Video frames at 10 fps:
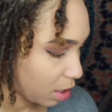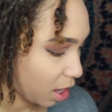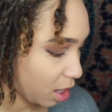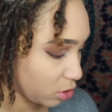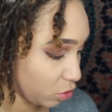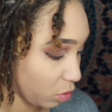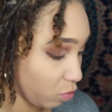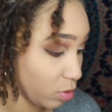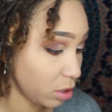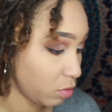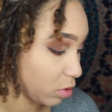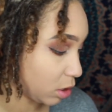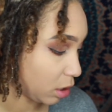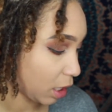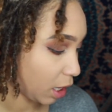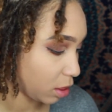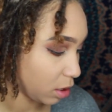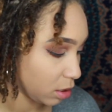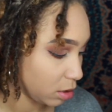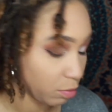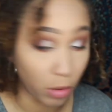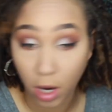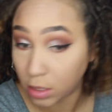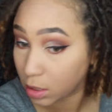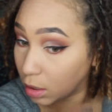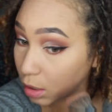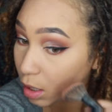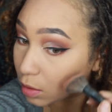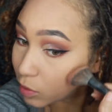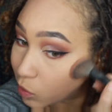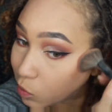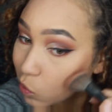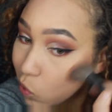I actually really like this bronzing color.